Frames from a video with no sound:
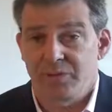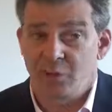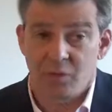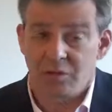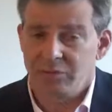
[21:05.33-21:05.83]
say,
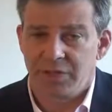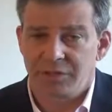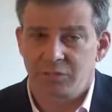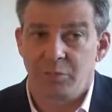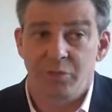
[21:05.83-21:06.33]
well,
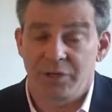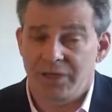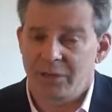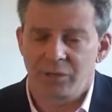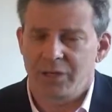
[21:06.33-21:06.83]
when you put it
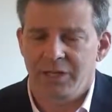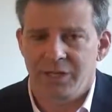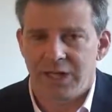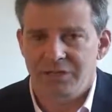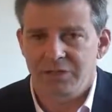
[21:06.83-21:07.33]
that way,
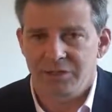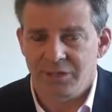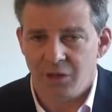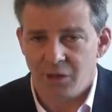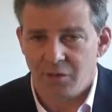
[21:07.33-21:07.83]
actually
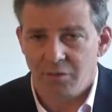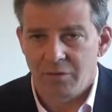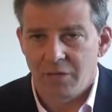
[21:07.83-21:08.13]
no.